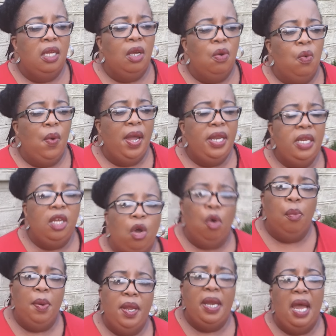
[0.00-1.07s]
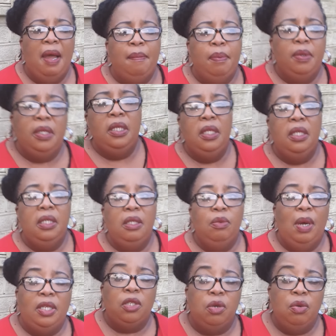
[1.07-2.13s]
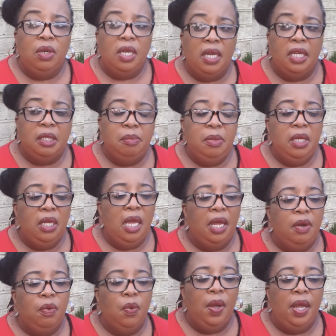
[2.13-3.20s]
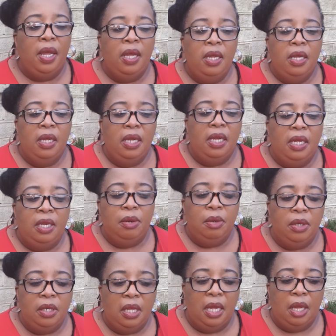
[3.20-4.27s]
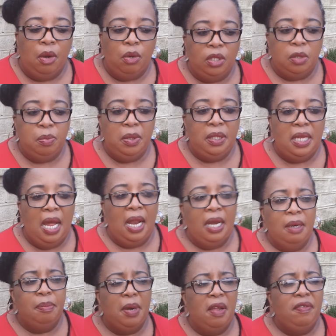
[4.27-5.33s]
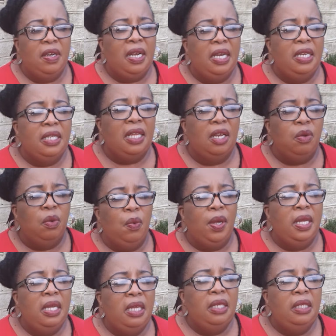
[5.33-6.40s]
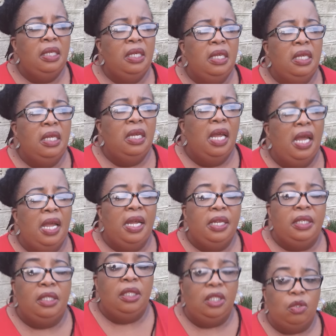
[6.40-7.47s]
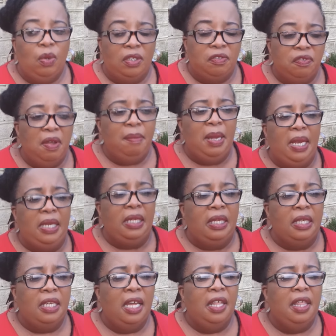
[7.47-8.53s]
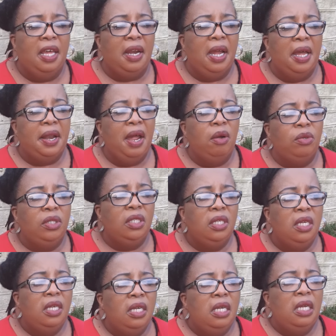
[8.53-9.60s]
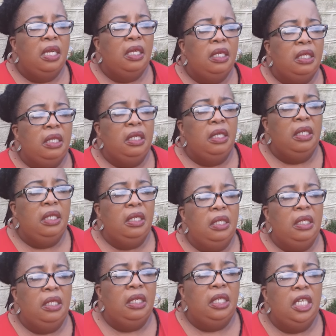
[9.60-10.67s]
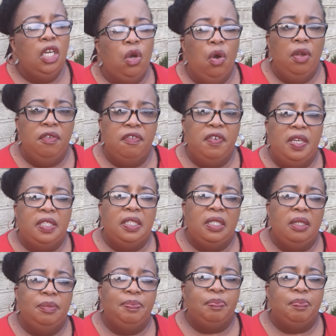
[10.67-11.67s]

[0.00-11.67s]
when he opened up, he was looking at me and we were in the hospital, private clinic that we were in, and it was family gathering around. He confessed